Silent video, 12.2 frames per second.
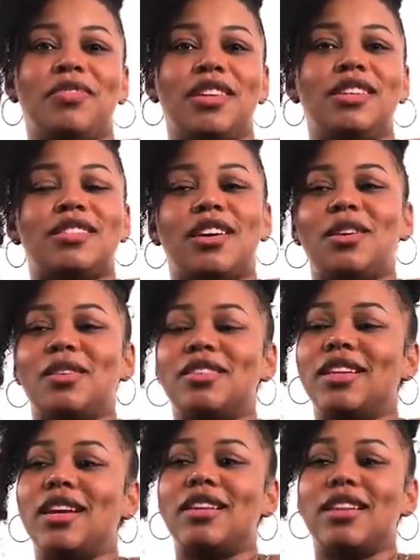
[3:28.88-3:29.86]
It's
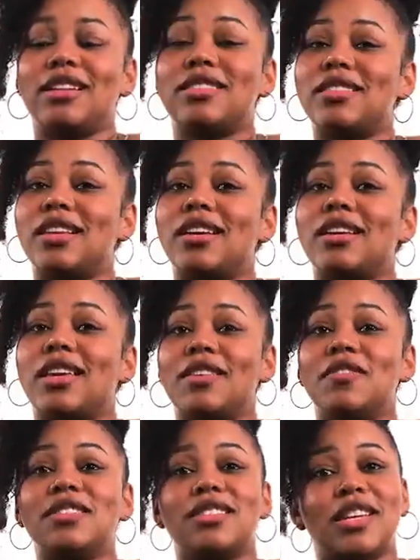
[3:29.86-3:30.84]
all, and that's that
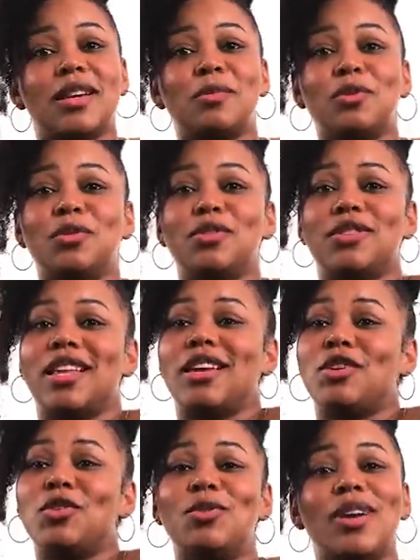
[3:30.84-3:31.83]
Kevin Samuels,
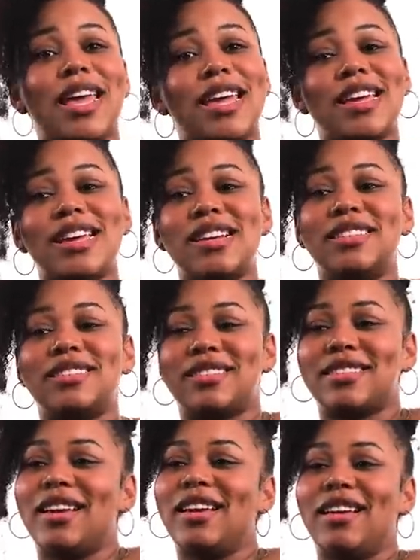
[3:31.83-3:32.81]
that new age,
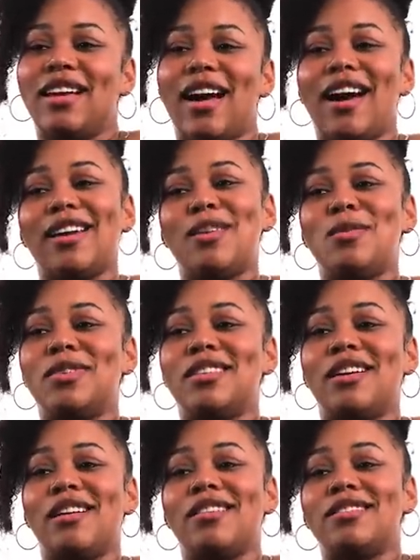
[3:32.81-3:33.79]
I don't want
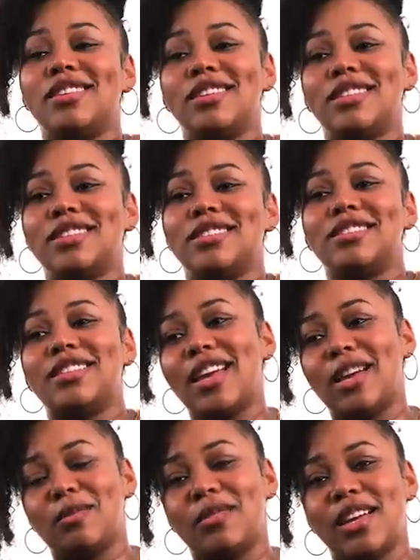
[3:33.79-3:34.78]
to audition
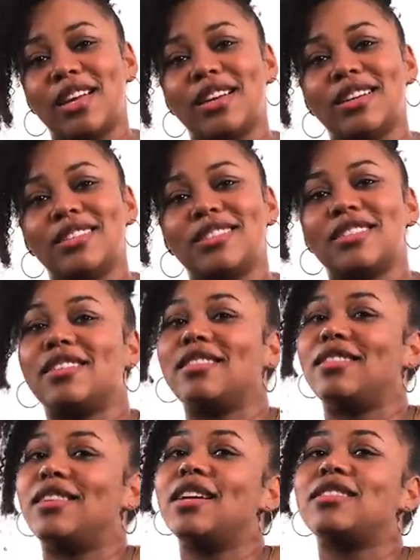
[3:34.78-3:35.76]
tap dance. Yeah.
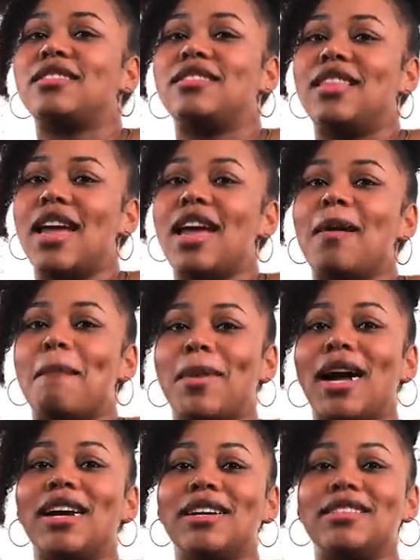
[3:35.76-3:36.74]
That's that
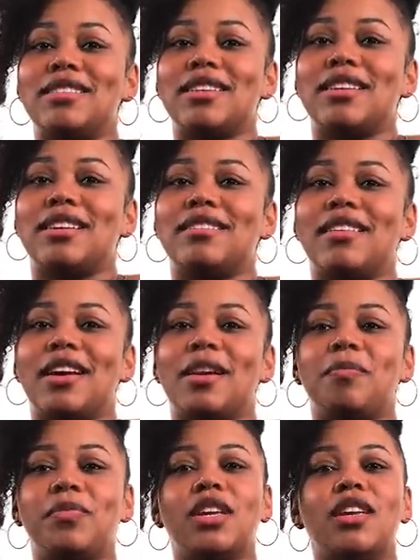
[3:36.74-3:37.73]
mindset.
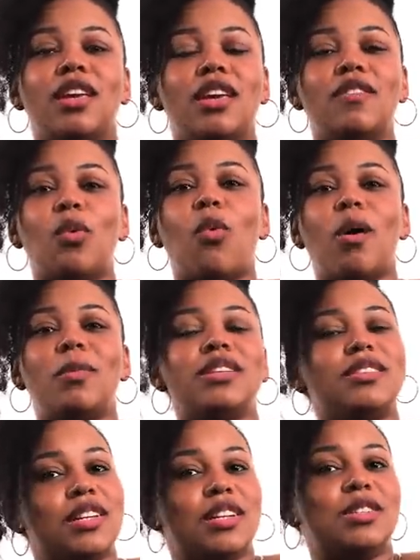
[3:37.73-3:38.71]
Like, if a woman
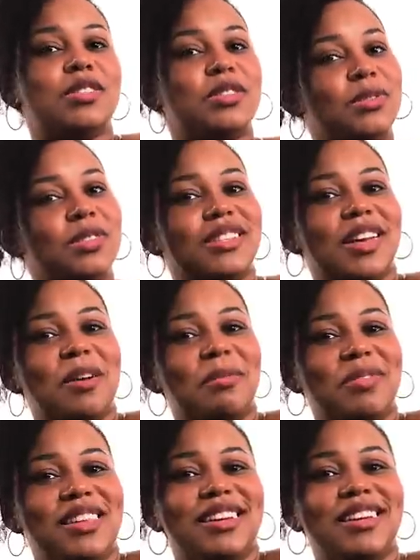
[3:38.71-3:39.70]
tells you
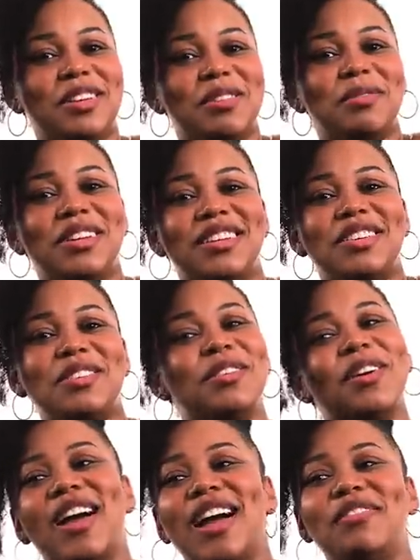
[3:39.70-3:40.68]
something, you
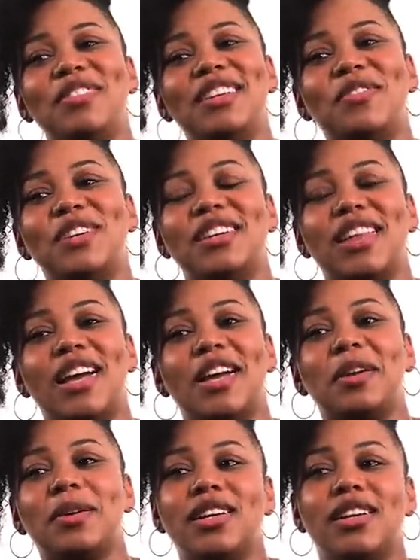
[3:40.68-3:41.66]
don't have to feel
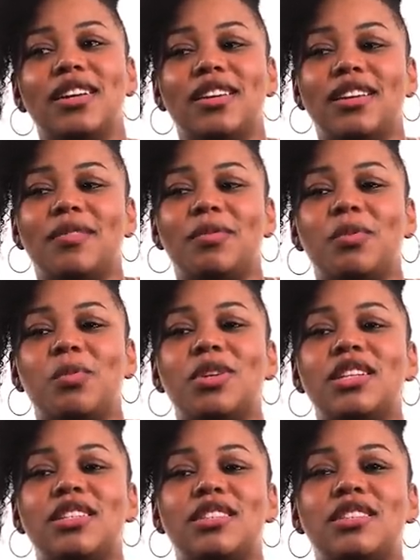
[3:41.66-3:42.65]
like,
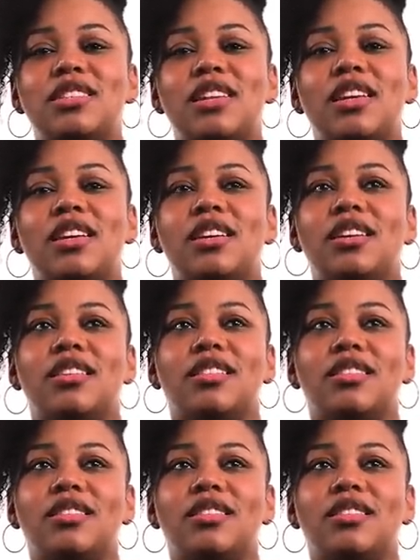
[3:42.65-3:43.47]
what is something